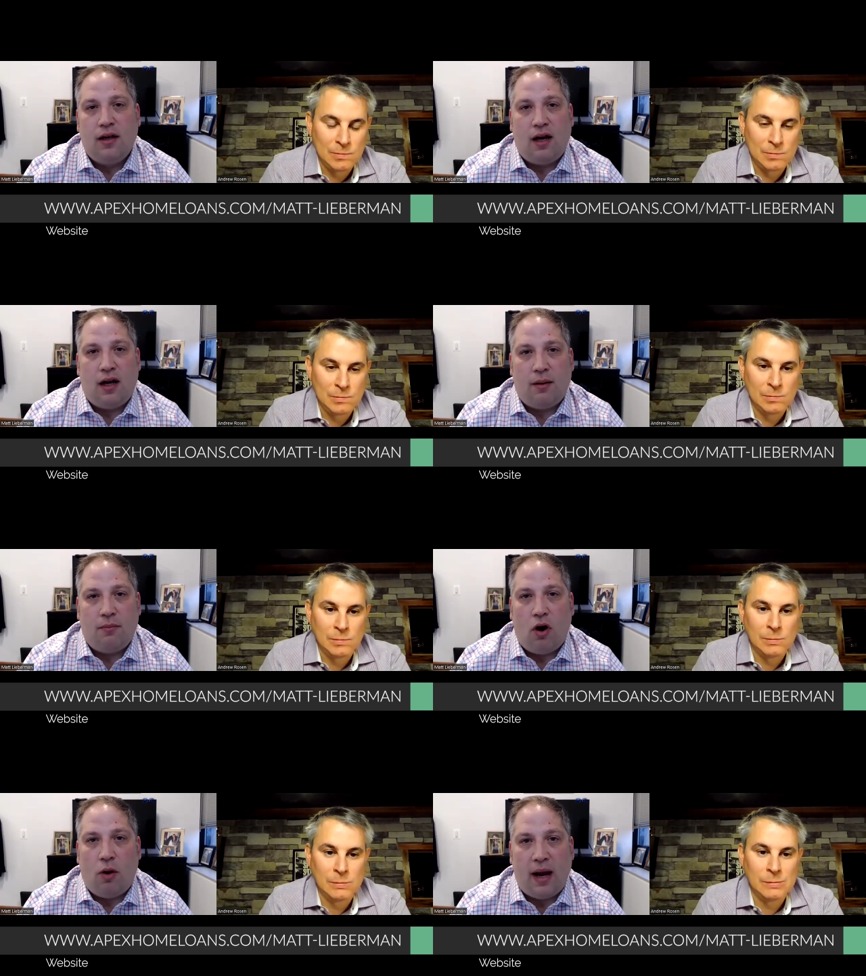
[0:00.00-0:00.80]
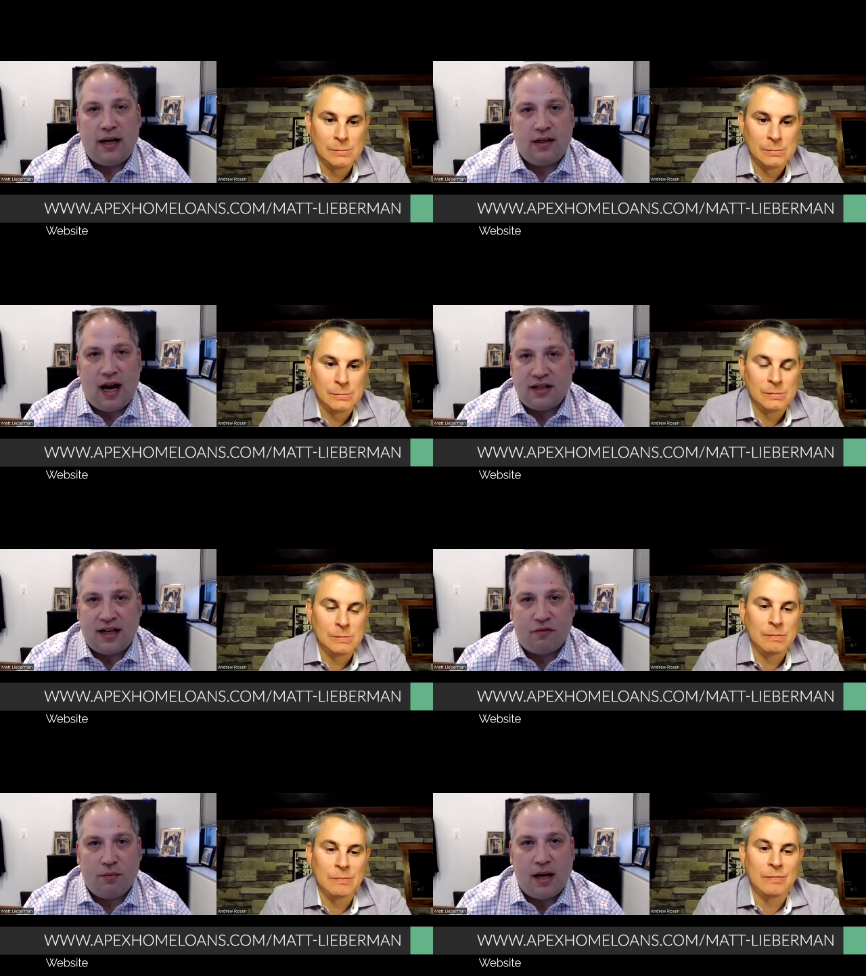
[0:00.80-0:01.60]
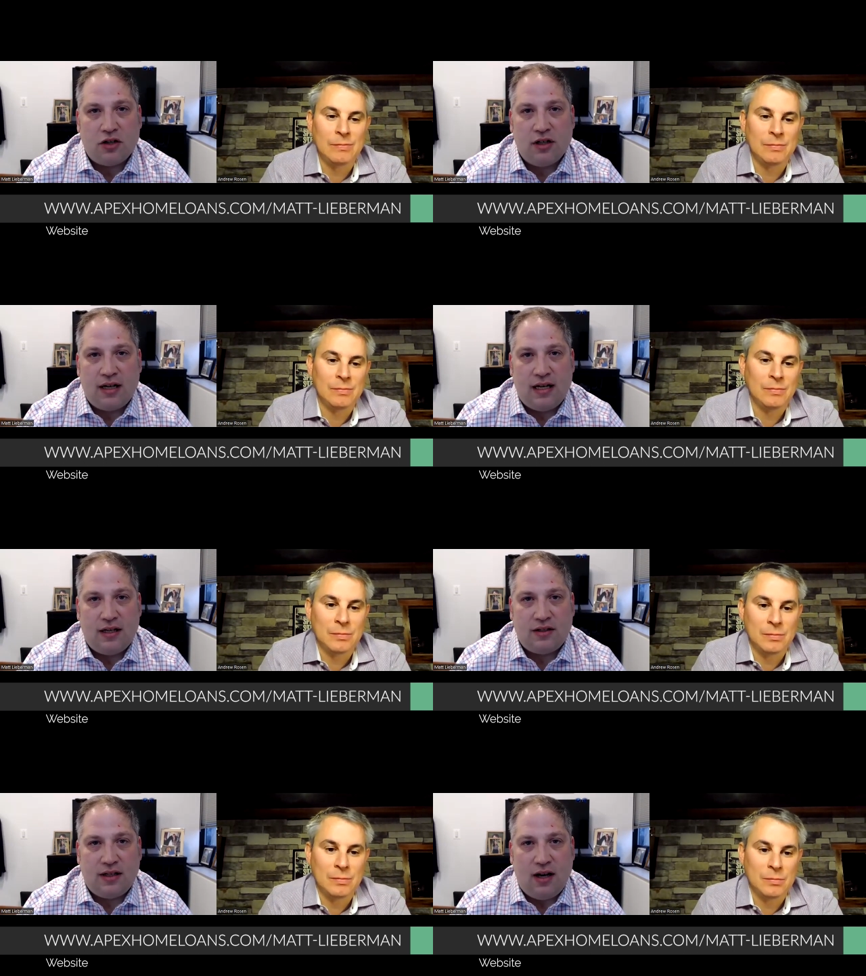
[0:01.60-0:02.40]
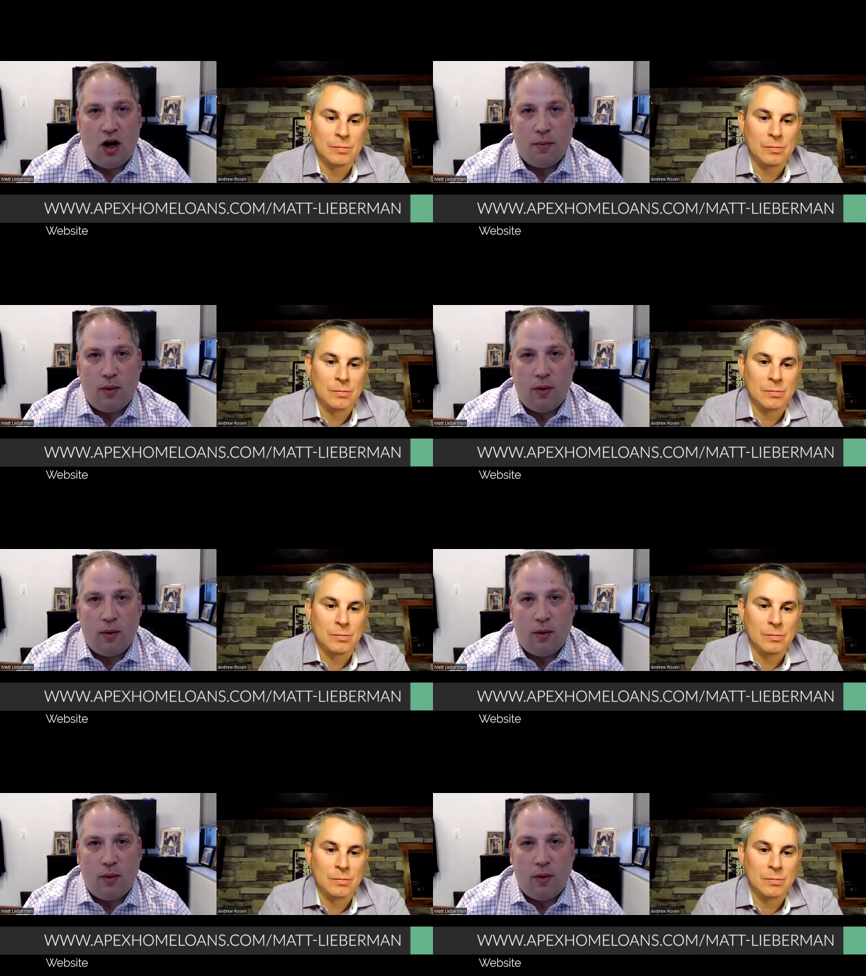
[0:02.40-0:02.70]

Speaker 1: All my contact information is on my